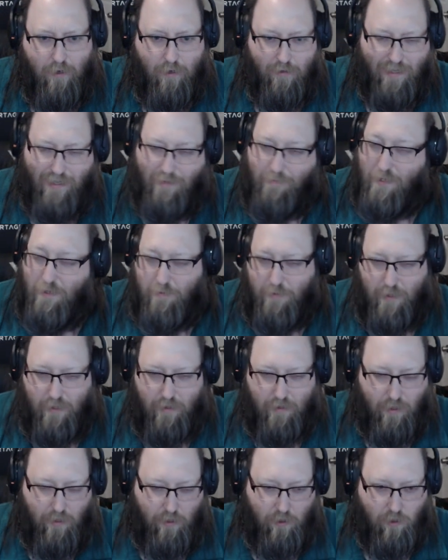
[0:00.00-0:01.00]
C++, C#,
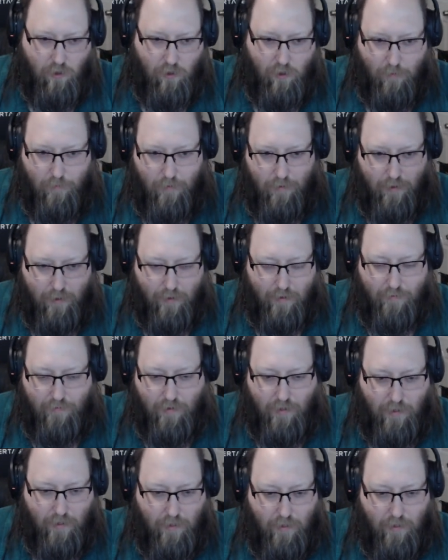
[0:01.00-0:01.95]
Objective-C,